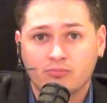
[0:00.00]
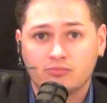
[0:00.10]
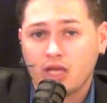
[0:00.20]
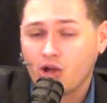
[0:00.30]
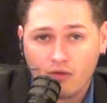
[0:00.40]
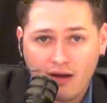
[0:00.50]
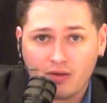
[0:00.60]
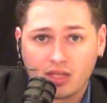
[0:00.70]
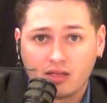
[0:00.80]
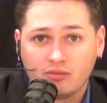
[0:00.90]
Take over
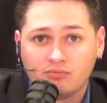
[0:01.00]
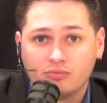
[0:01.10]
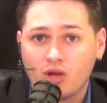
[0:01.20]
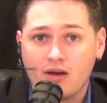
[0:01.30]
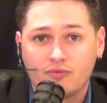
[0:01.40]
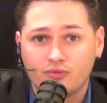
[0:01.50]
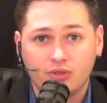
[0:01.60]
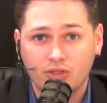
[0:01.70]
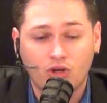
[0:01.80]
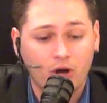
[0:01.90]
everything. You have
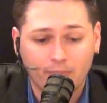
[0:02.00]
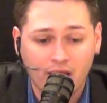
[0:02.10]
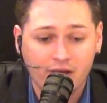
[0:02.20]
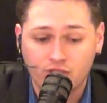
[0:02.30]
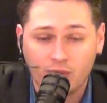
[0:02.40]
eh, carte blanche, do